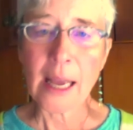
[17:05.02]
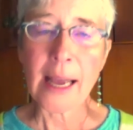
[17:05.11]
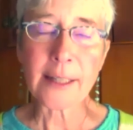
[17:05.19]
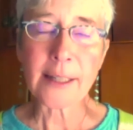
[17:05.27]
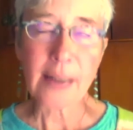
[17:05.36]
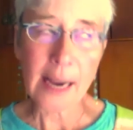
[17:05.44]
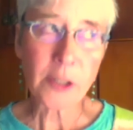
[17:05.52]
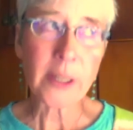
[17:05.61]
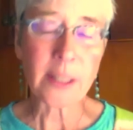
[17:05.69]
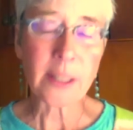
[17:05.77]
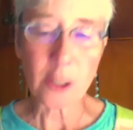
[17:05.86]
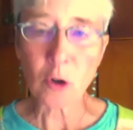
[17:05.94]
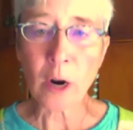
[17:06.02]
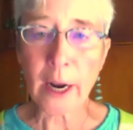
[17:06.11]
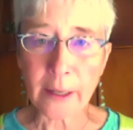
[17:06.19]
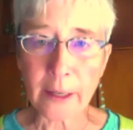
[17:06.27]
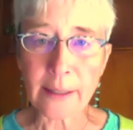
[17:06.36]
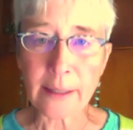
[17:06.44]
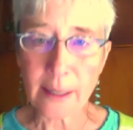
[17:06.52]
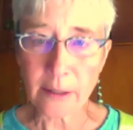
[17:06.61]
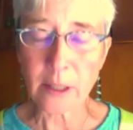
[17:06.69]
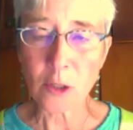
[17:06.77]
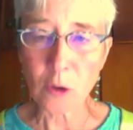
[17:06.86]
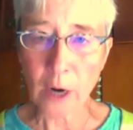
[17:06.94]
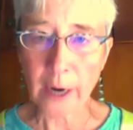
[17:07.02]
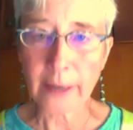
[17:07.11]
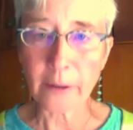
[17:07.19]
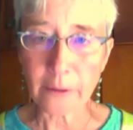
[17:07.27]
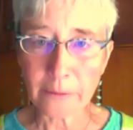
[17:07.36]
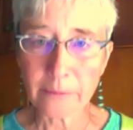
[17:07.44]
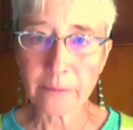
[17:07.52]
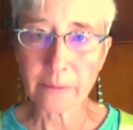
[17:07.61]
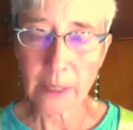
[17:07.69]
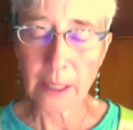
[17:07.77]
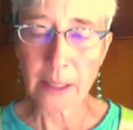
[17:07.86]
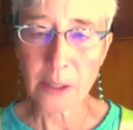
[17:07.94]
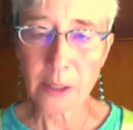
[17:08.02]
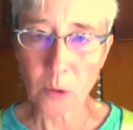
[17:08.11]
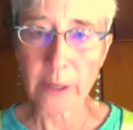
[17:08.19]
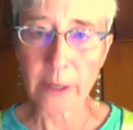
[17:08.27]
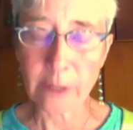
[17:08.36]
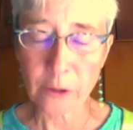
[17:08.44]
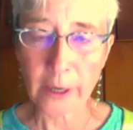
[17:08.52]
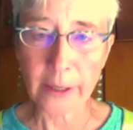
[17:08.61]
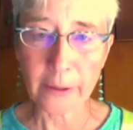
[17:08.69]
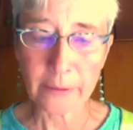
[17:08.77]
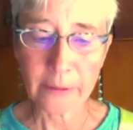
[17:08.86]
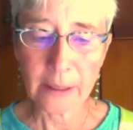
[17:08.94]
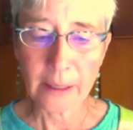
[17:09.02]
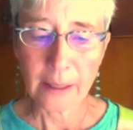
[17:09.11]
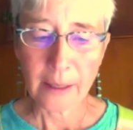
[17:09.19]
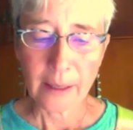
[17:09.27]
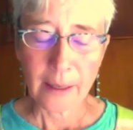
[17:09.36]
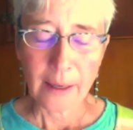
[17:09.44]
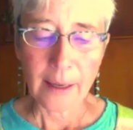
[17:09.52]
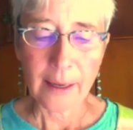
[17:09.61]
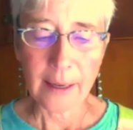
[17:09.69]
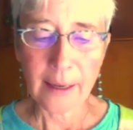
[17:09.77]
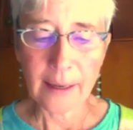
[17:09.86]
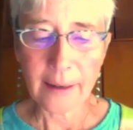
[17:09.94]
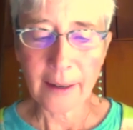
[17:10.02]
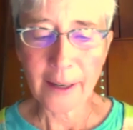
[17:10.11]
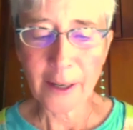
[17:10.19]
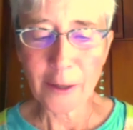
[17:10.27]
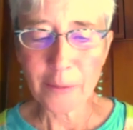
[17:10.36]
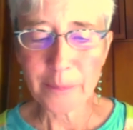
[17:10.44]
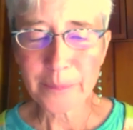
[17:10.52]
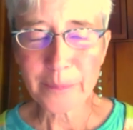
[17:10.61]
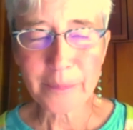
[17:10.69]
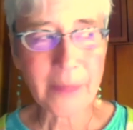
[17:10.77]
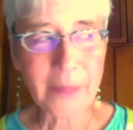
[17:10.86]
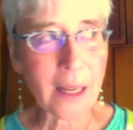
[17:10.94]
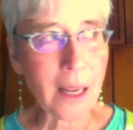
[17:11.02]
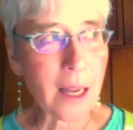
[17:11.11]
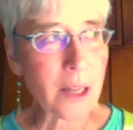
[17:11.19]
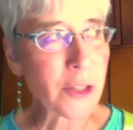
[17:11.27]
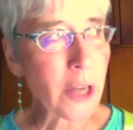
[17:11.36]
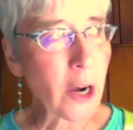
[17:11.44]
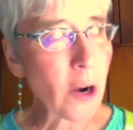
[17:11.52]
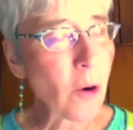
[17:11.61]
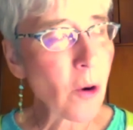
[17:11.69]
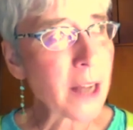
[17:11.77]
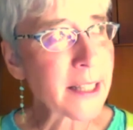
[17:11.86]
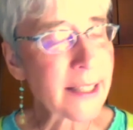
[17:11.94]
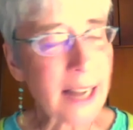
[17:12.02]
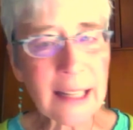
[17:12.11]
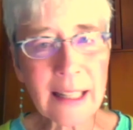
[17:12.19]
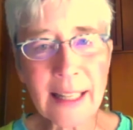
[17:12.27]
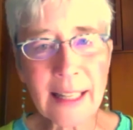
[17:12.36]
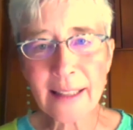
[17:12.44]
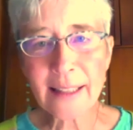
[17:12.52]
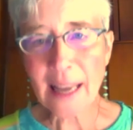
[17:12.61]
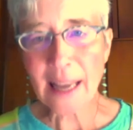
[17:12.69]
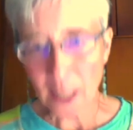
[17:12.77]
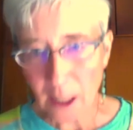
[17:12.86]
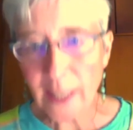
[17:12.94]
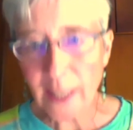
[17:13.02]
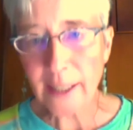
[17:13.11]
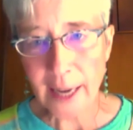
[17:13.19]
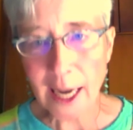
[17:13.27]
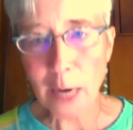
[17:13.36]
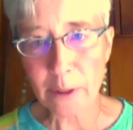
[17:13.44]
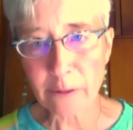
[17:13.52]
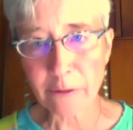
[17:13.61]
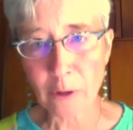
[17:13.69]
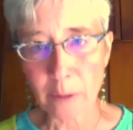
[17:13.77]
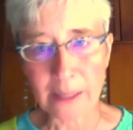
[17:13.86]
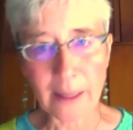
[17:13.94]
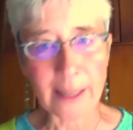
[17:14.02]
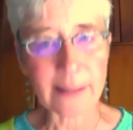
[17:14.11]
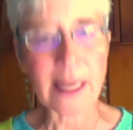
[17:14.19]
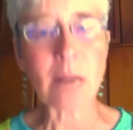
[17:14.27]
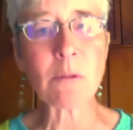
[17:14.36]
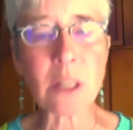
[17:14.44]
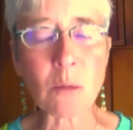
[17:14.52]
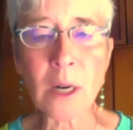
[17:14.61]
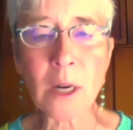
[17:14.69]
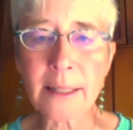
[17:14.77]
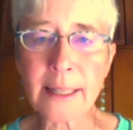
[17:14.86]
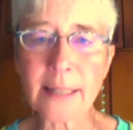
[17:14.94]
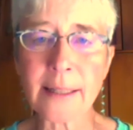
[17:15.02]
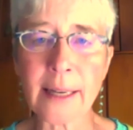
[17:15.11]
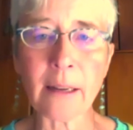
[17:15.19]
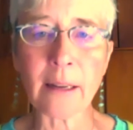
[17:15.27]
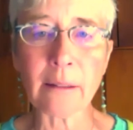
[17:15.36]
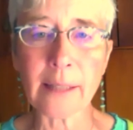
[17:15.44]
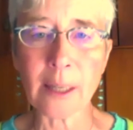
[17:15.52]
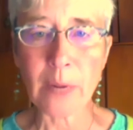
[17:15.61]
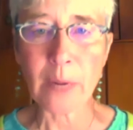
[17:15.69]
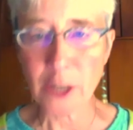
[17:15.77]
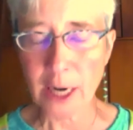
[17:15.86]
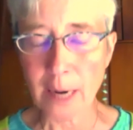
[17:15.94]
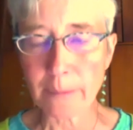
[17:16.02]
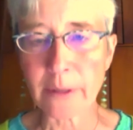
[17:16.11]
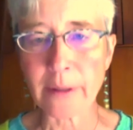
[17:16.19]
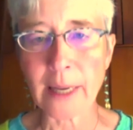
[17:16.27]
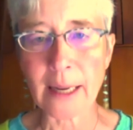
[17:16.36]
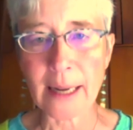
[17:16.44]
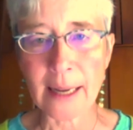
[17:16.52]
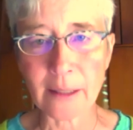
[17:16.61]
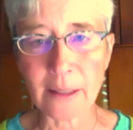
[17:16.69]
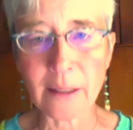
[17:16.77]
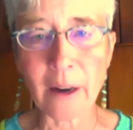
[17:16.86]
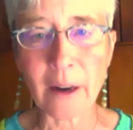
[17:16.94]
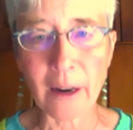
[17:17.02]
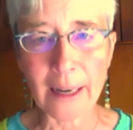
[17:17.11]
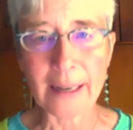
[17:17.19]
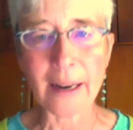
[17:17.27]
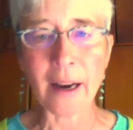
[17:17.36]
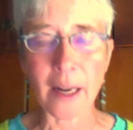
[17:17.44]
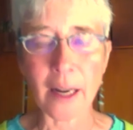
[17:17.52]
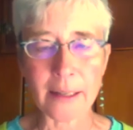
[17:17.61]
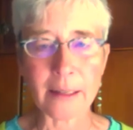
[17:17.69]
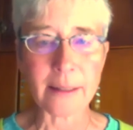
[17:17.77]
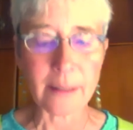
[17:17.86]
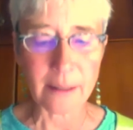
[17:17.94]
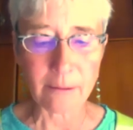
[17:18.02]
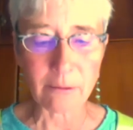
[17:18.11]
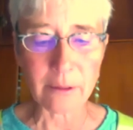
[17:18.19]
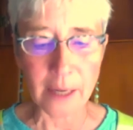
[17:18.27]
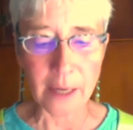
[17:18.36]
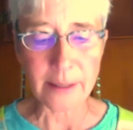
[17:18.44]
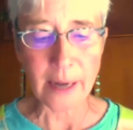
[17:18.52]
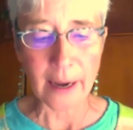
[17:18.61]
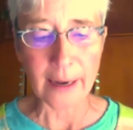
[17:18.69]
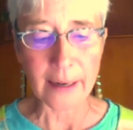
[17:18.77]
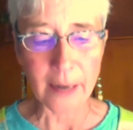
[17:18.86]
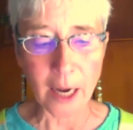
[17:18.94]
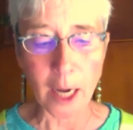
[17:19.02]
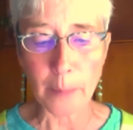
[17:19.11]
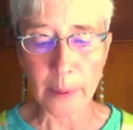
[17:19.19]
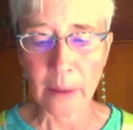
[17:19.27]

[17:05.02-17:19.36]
Actually, it's a trial. It tells the trial story of the trial. And so suddenly that click happened for me. Like, that was the one detail in my chapter that had gone untied up.